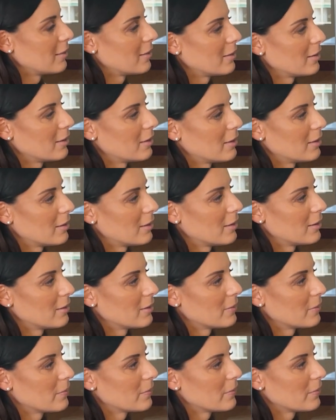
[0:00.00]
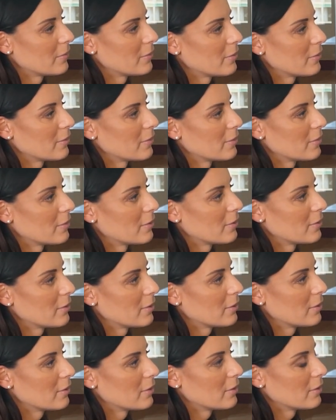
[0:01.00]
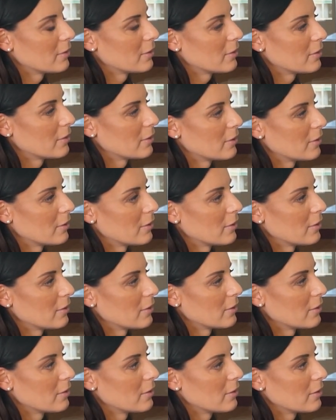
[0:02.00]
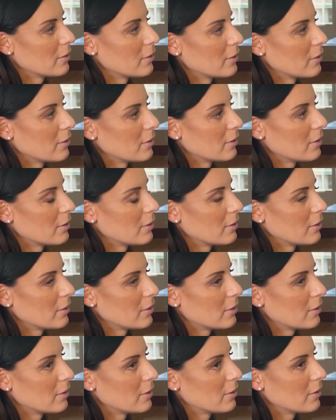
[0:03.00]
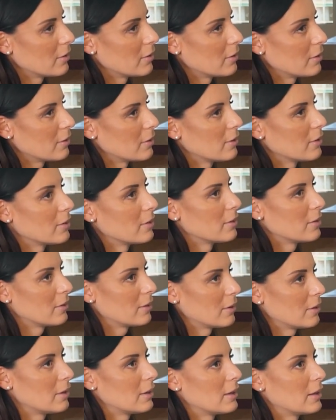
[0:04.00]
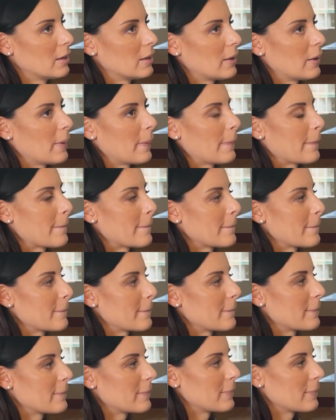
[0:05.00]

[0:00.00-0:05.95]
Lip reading: (not speaking)